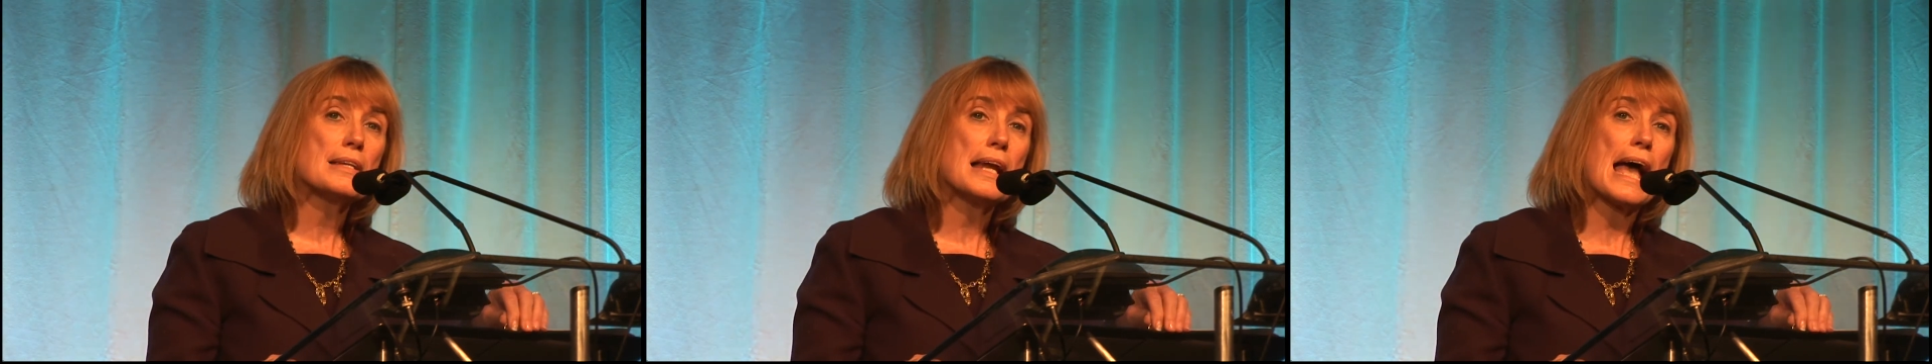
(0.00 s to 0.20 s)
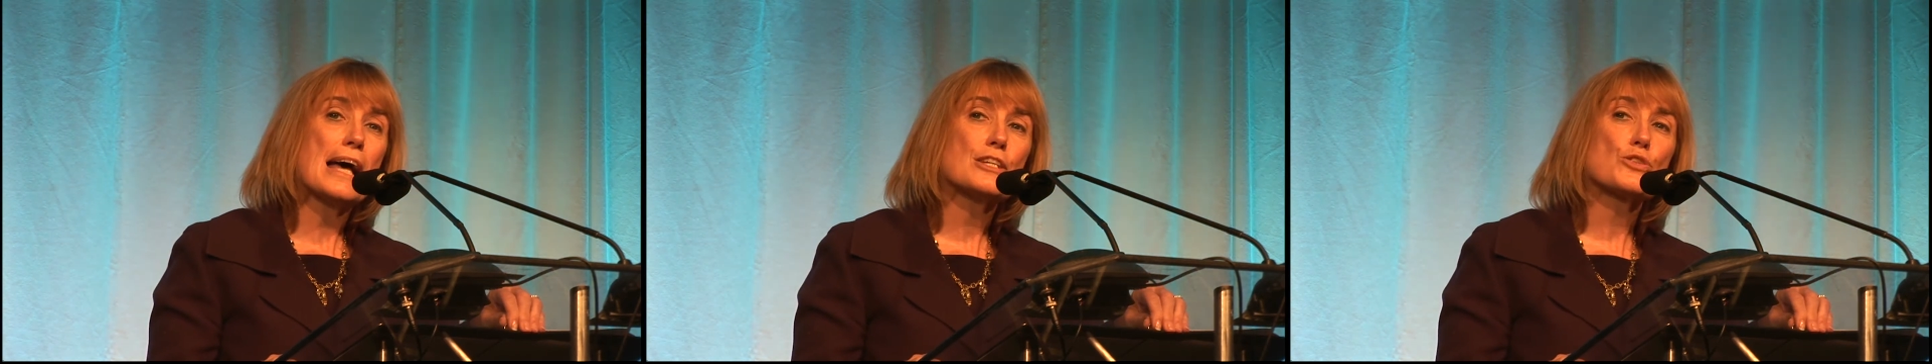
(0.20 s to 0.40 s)

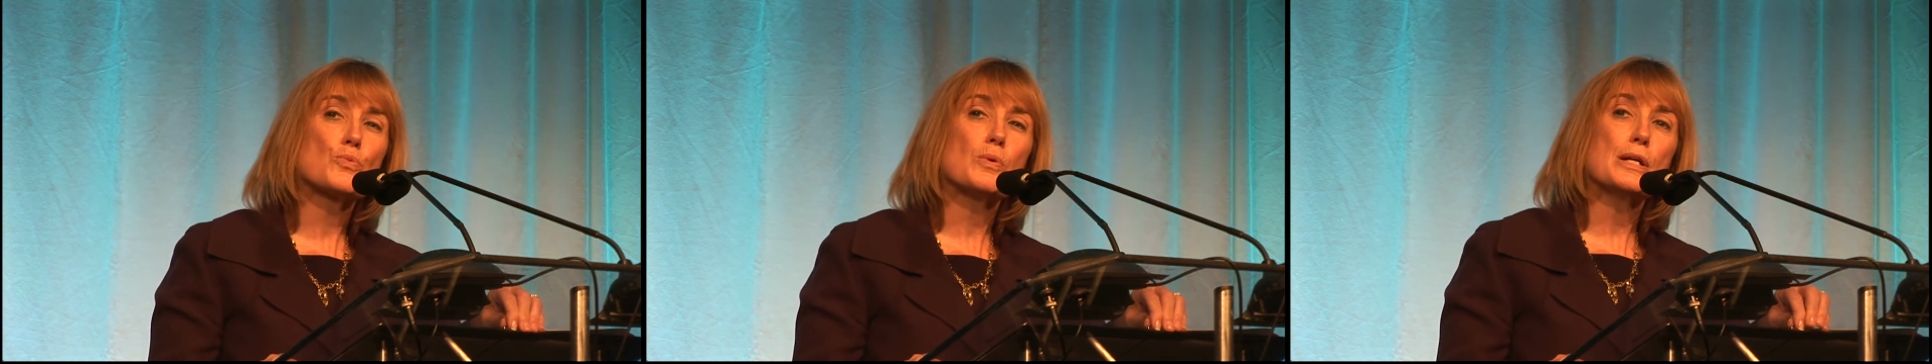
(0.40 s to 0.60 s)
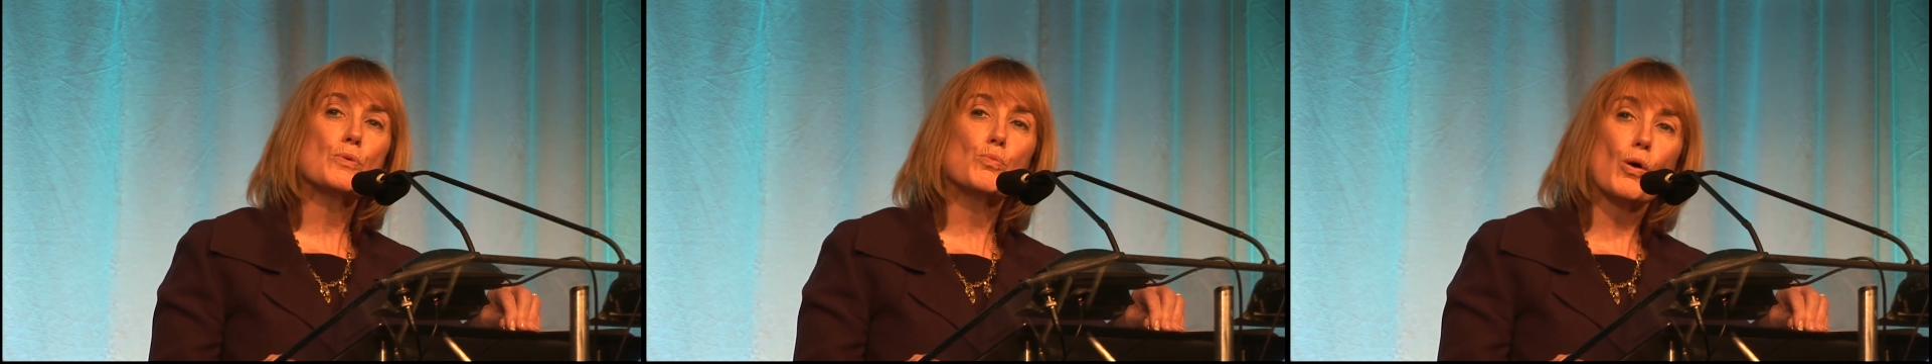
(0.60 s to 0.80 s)
as
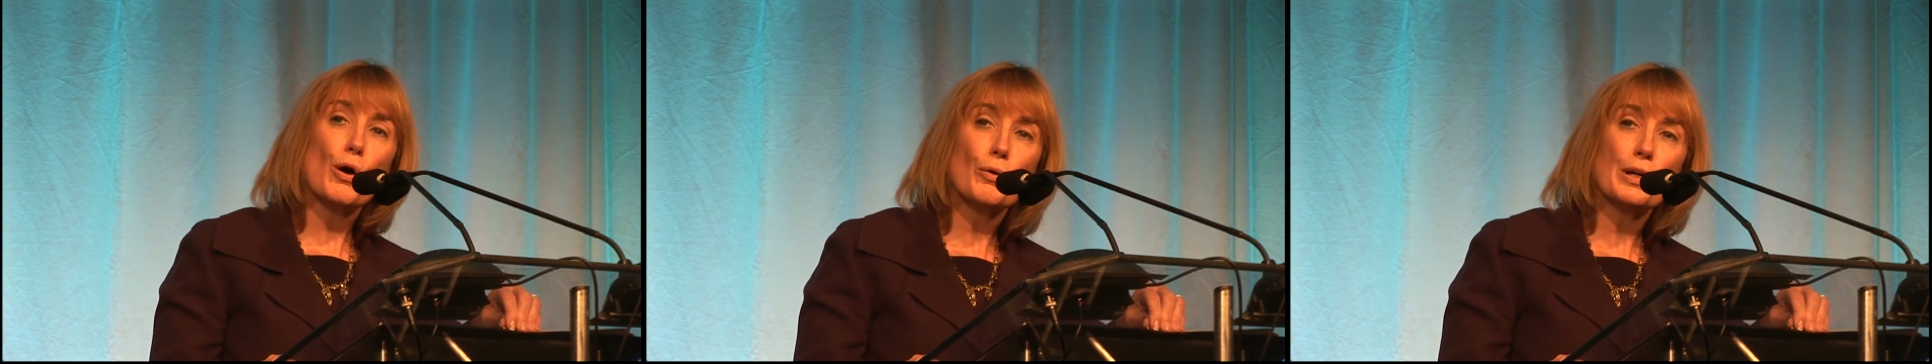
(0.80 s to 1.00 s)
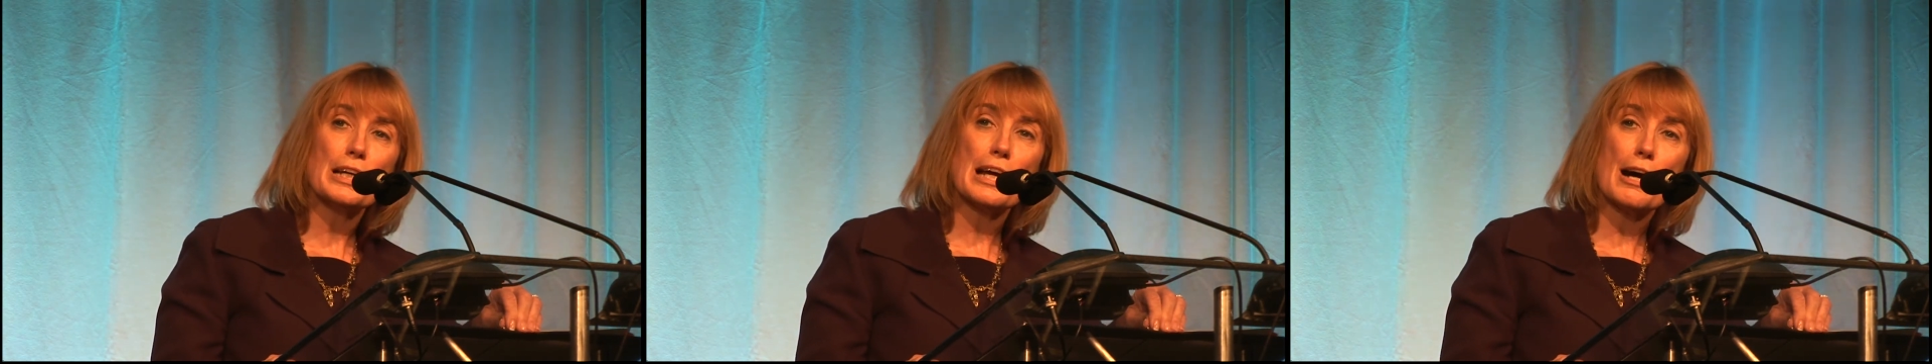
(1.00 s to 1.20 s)
we
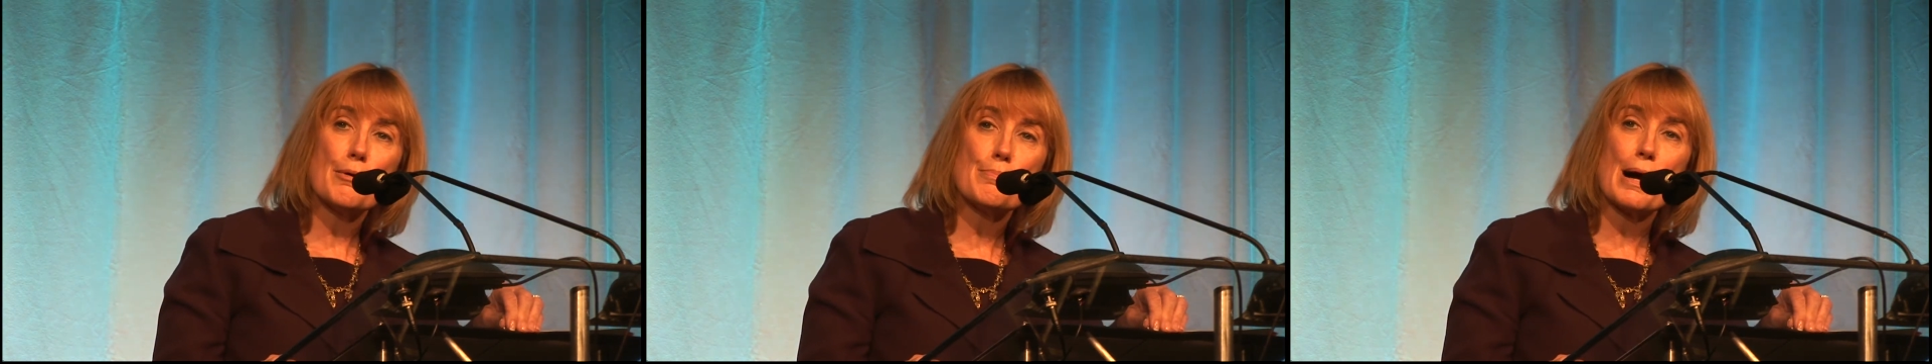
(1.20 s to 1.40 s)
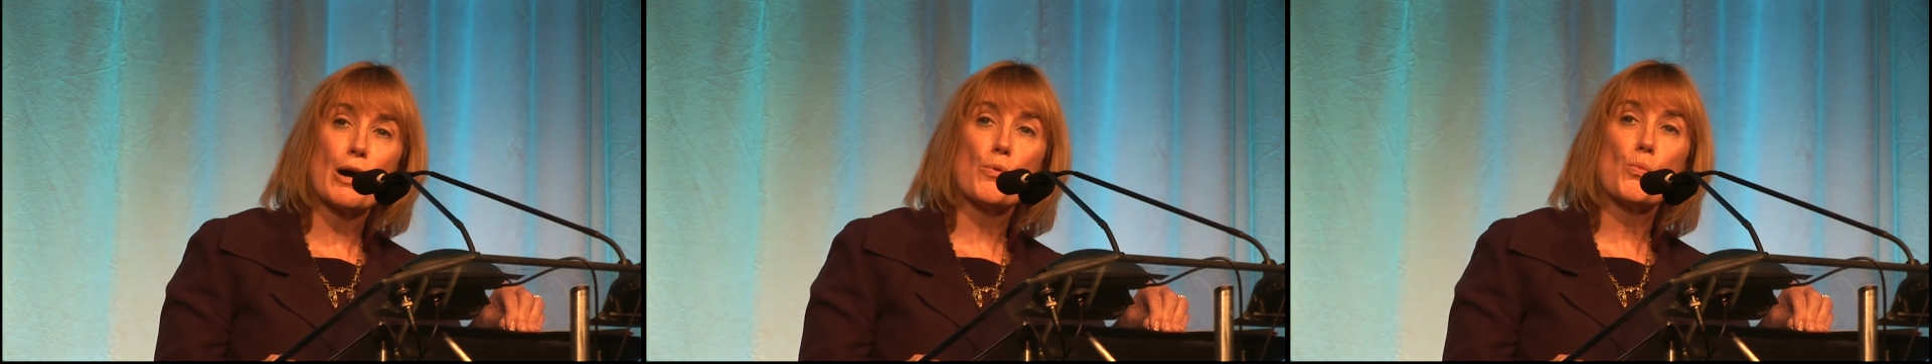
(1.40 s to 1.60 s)
worry
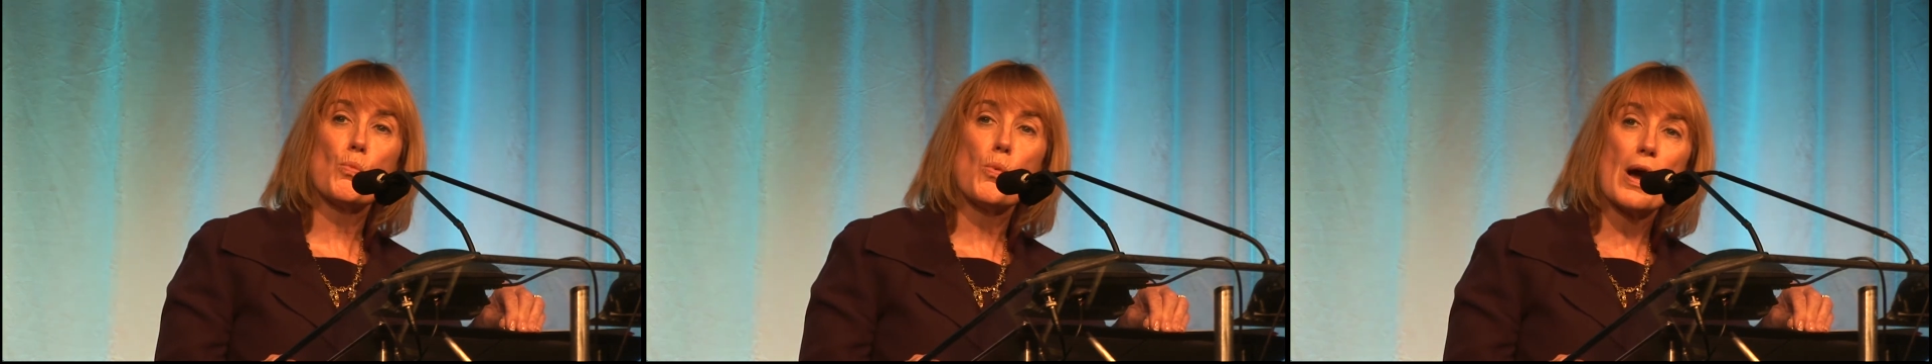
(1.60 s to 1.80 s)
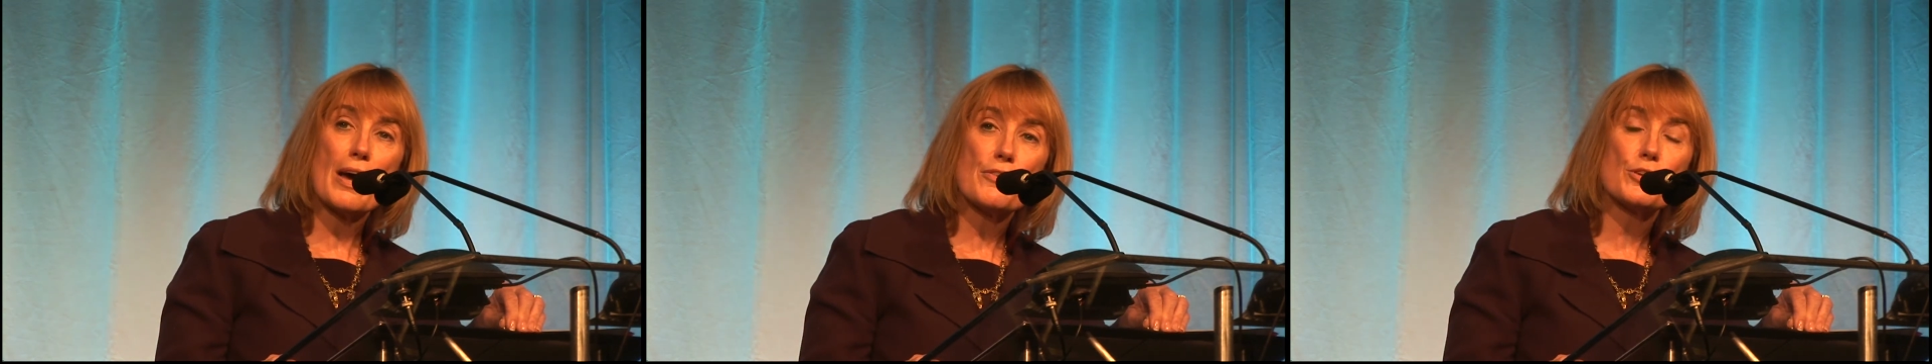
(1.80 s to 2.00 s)
about
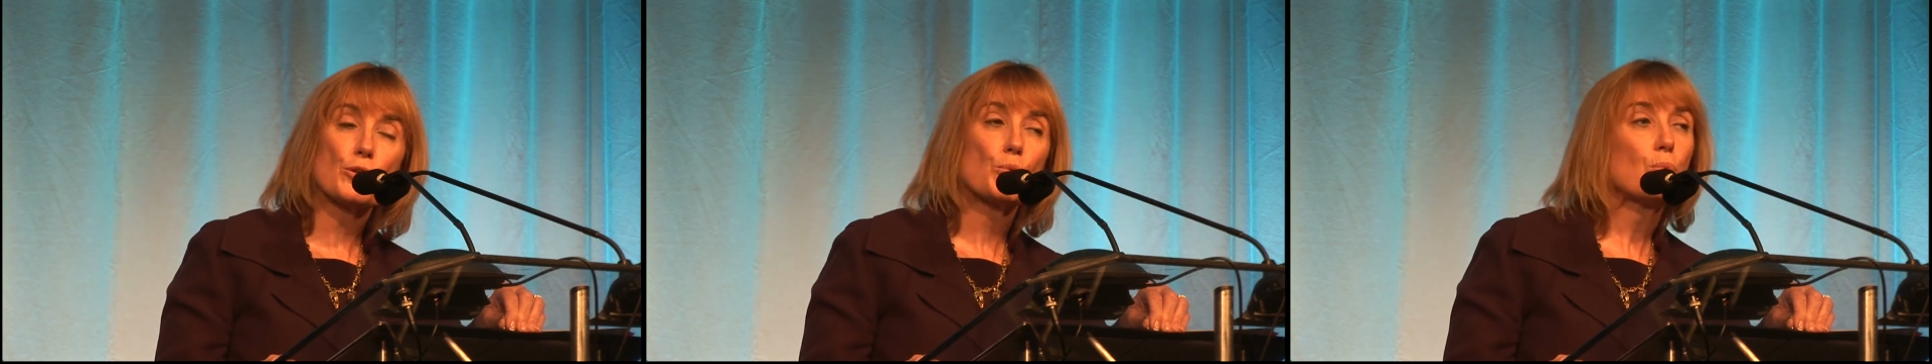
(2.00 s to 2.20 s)
whether